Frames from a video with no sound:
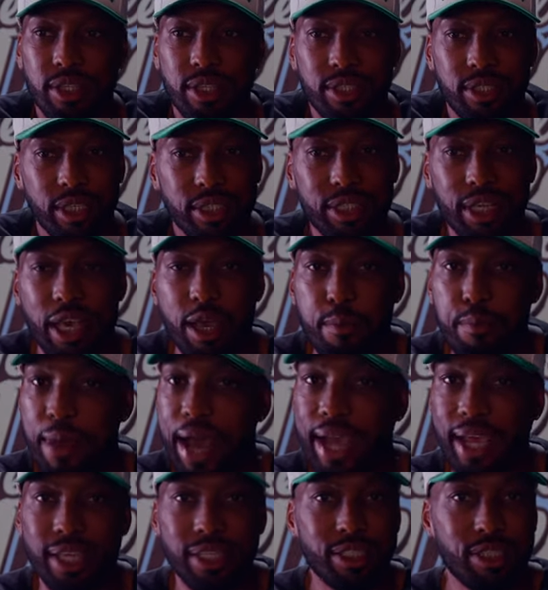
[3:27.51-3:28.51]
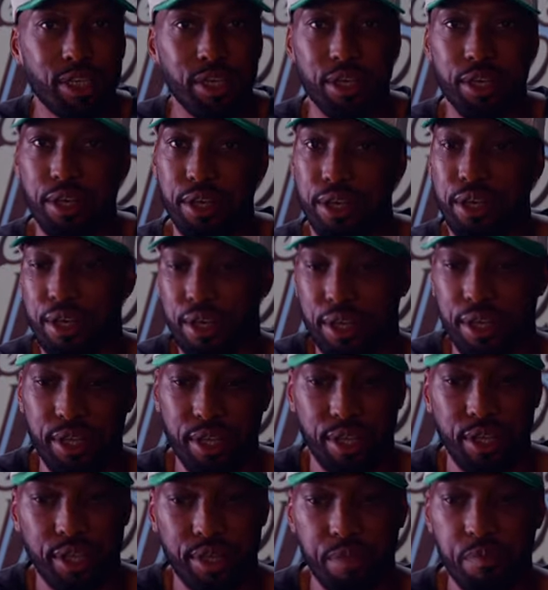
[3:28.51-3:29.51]
Just getting back into
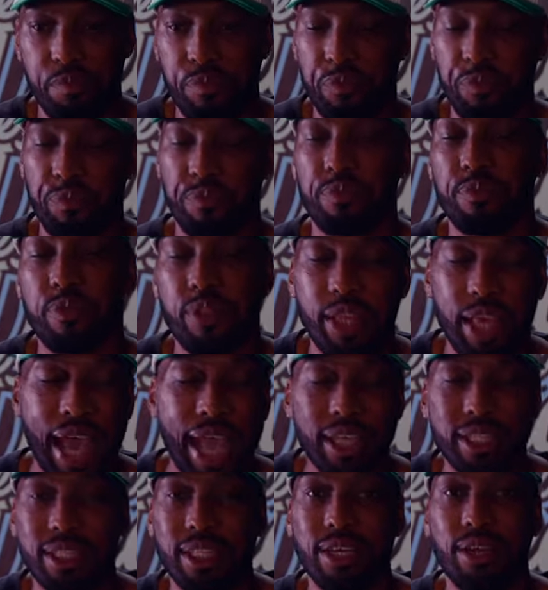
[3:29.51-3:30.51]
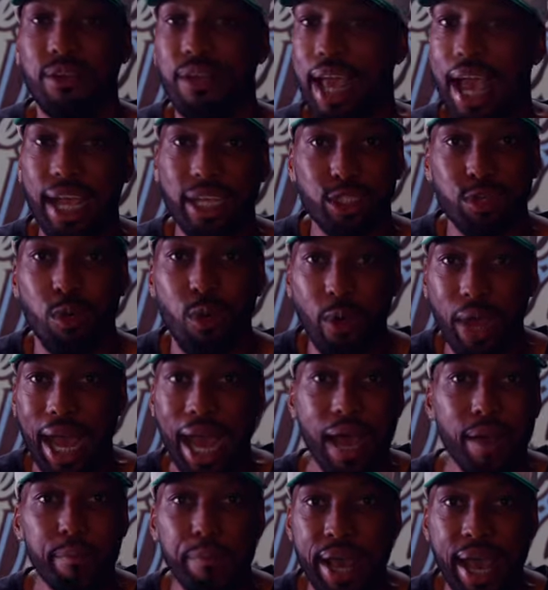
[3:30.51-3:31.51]
actually actual
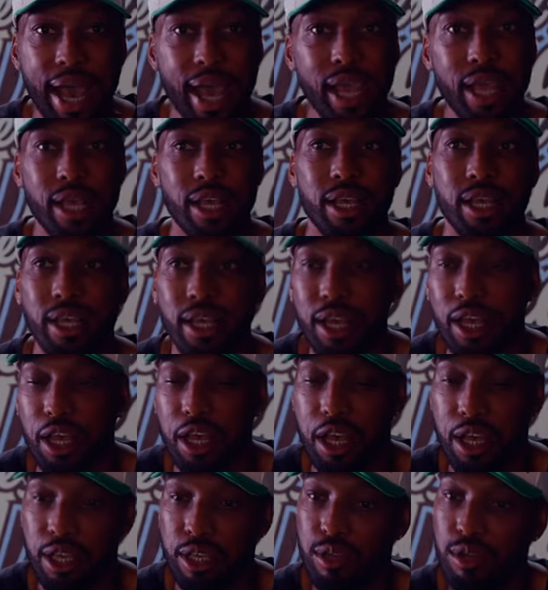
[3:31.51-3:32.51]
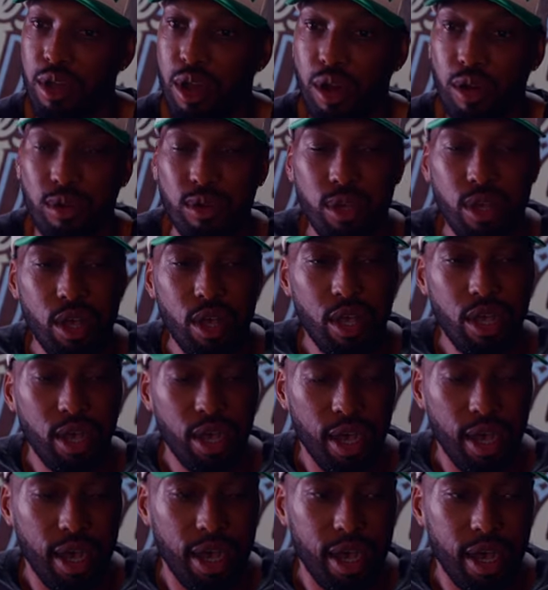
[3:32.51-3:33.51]
combat, you know.
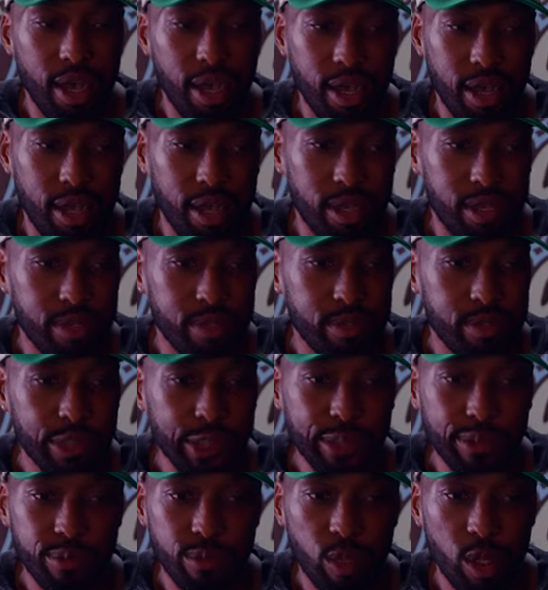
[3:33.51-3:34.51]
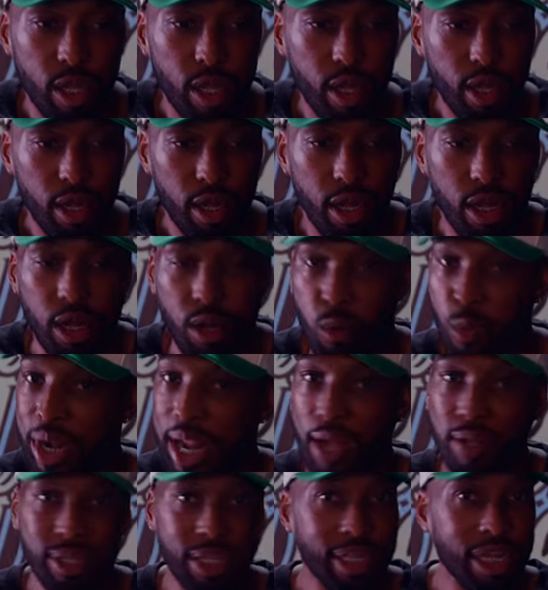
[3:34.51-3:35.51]
Uh, went
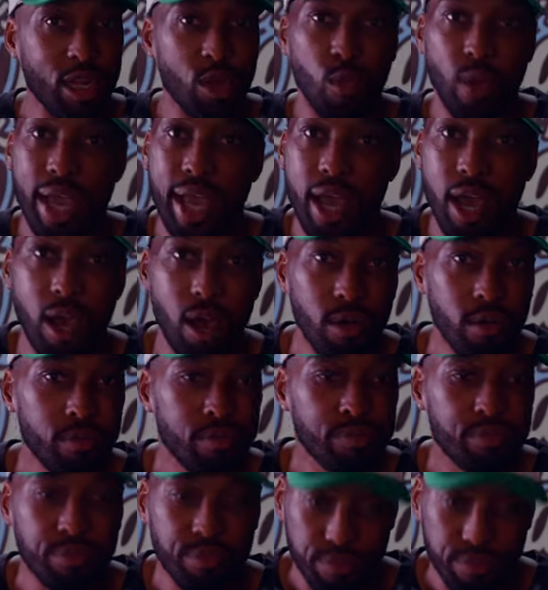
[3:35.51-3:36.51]
out to dinner with L.